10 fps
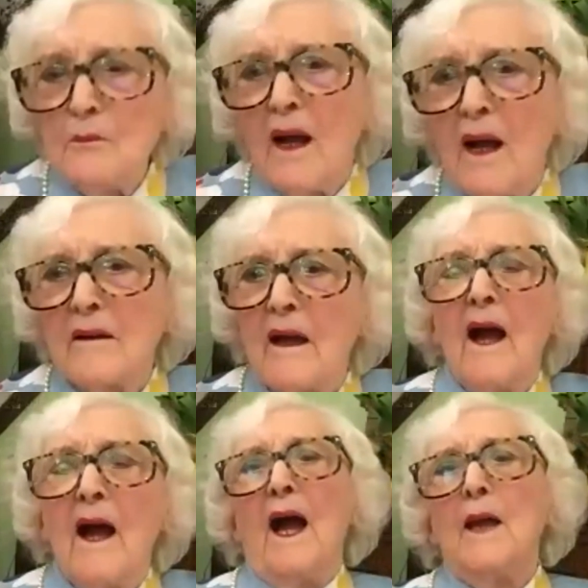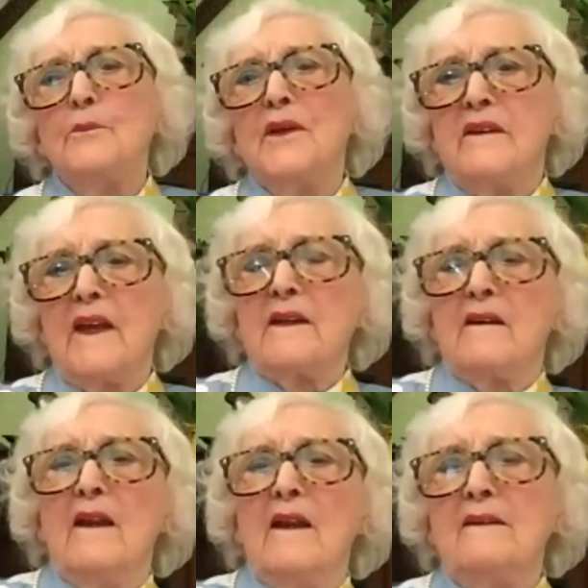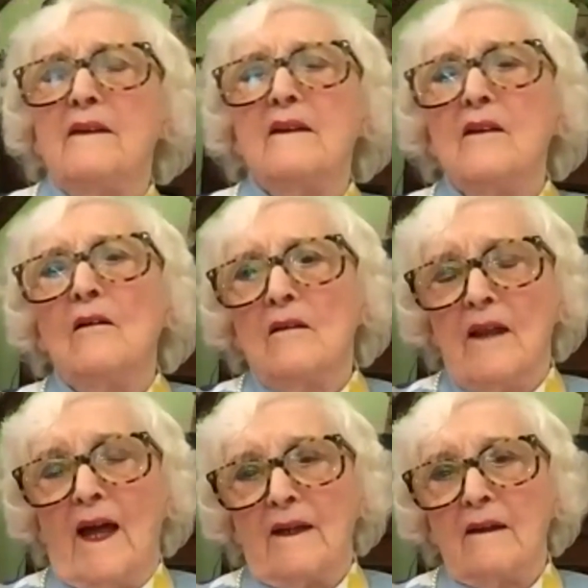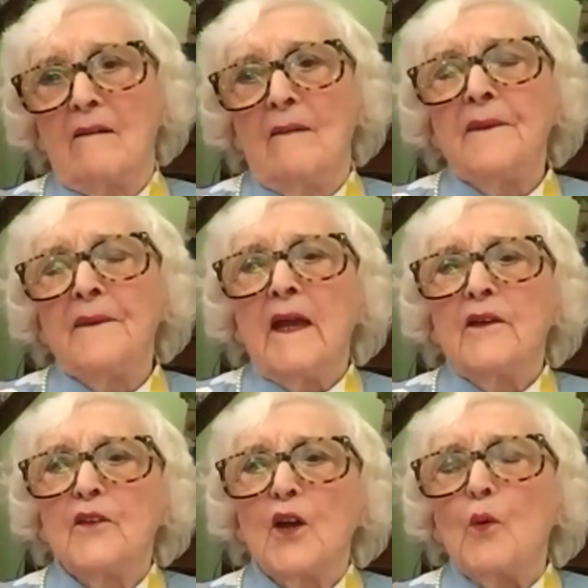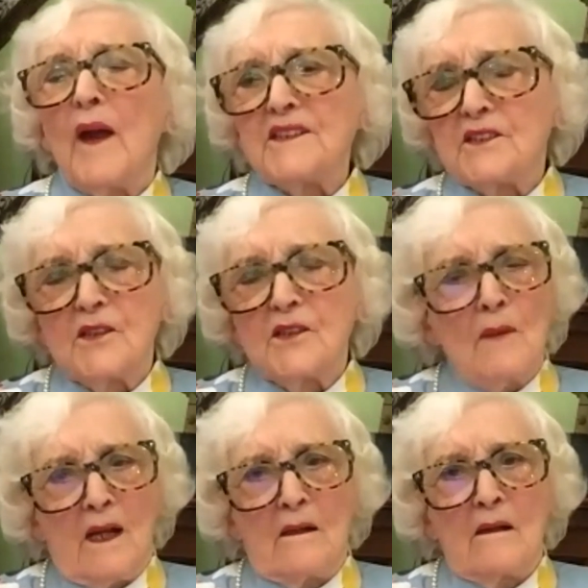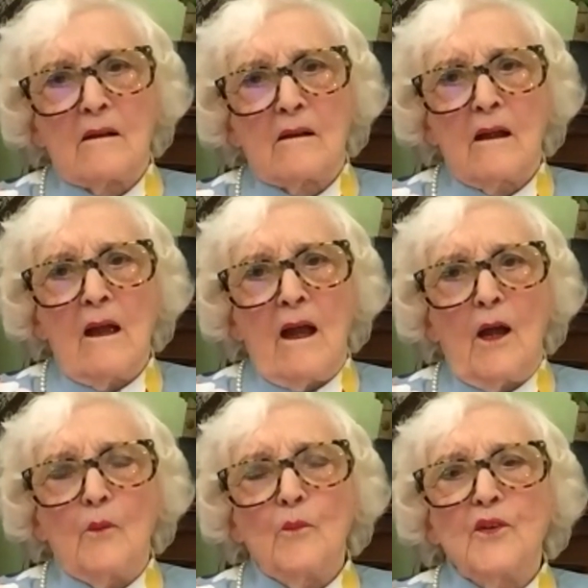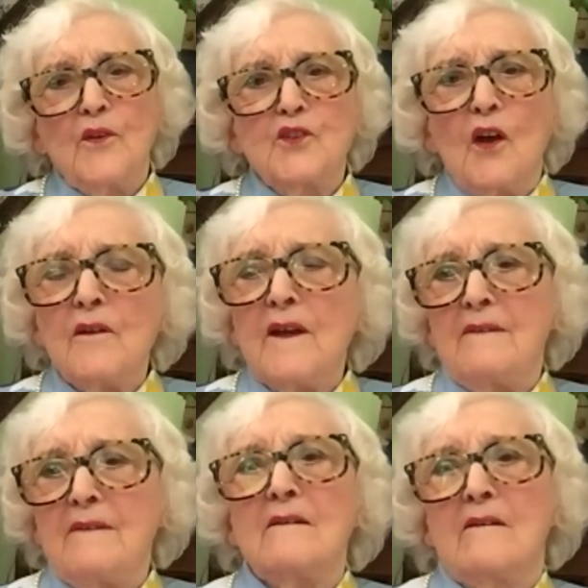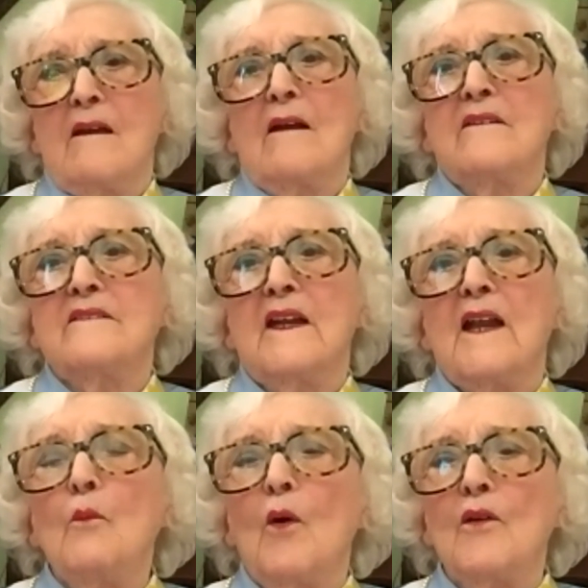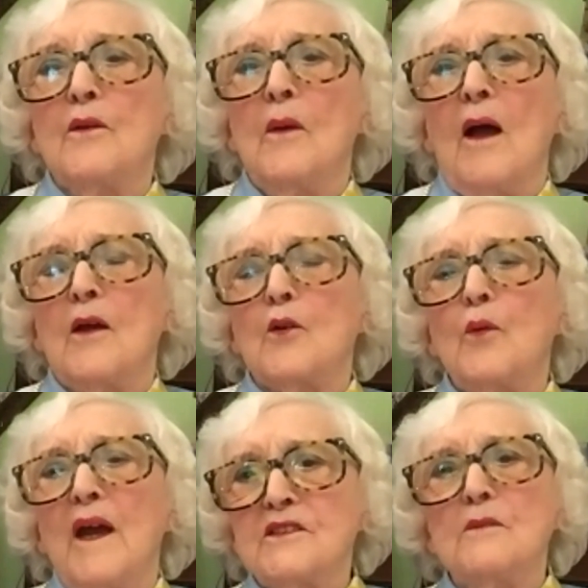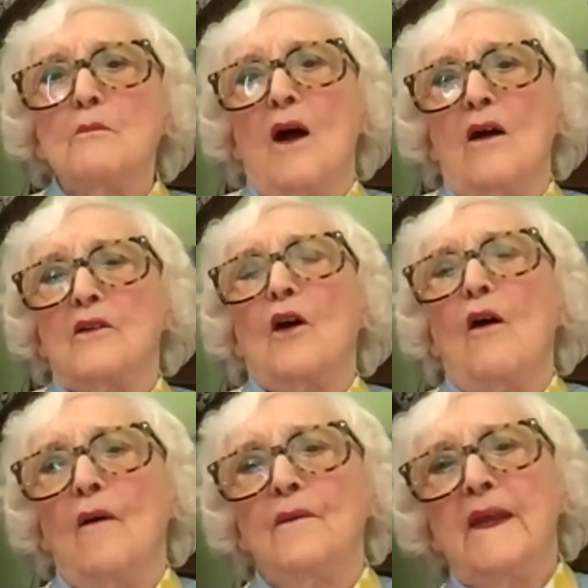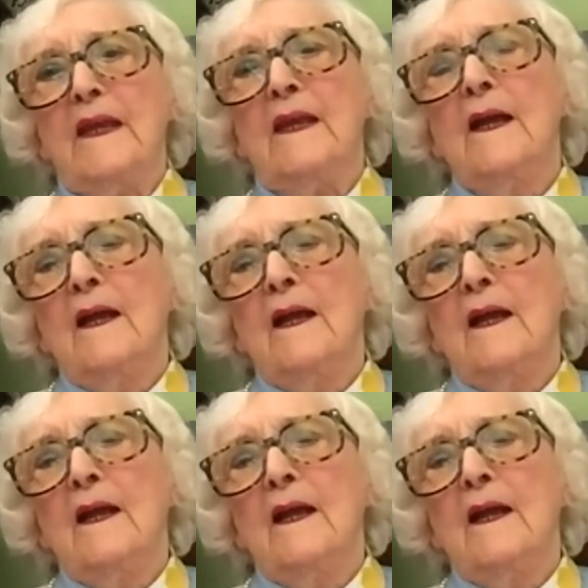mark I particularly did not like. The question mark was John Nathan Turner said, I want a question mark on the